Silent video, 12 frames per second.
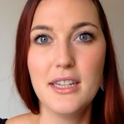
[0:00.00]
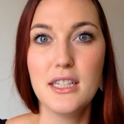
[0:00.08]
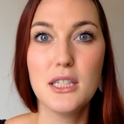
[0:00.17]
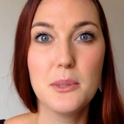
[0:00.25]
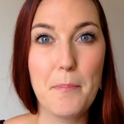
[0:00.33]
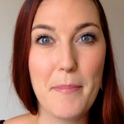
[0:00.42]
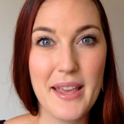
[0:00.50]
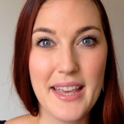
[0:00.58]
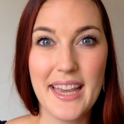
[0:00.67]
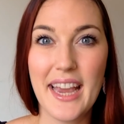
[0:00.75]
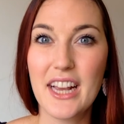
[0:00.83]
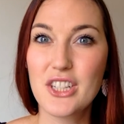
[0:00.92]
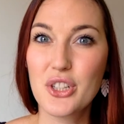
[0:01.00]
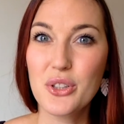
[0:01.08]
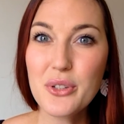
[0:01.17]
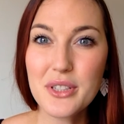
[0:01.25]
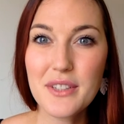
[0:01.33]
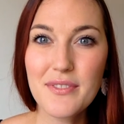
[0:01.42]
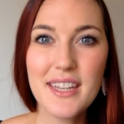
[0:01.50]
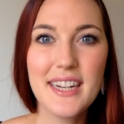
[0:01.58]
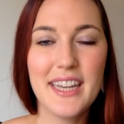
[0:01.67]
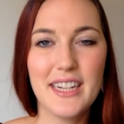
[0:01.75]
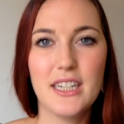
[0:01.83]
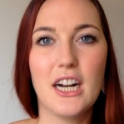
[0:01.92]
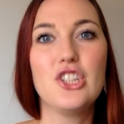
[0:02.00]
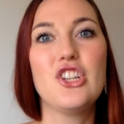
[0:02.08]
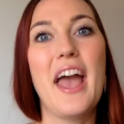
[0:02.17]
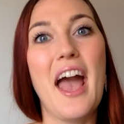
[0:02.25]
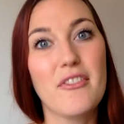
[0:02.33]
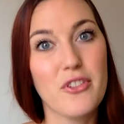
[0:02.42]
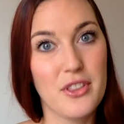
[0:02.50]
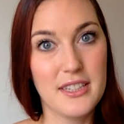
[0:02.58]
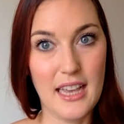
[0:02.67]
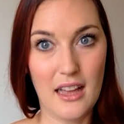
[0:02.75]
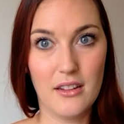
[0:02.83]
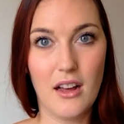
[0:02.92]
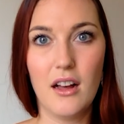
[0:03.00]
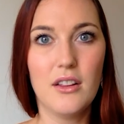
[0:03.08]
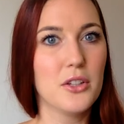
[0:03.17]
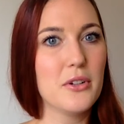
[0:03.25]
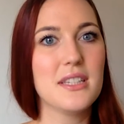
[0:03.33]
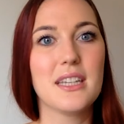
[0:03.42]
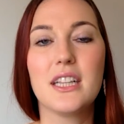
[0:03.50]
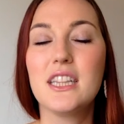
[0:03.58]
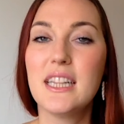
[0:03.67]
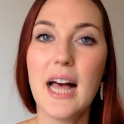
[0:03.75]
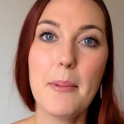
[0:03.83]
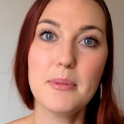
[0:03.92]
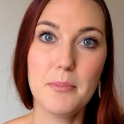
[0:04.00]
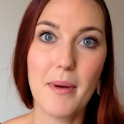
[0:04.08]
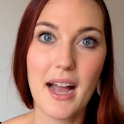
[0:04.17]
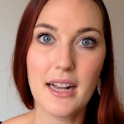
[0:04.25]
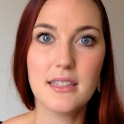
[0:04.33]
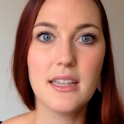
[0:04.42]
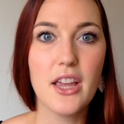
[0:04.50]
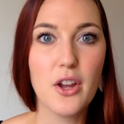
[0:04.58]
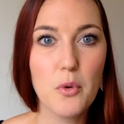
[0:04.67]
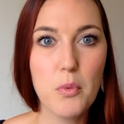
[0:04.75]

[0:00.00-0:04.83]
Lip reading: Speaking exclusively to In Touch after the tell-all, Larissa clapped back saying,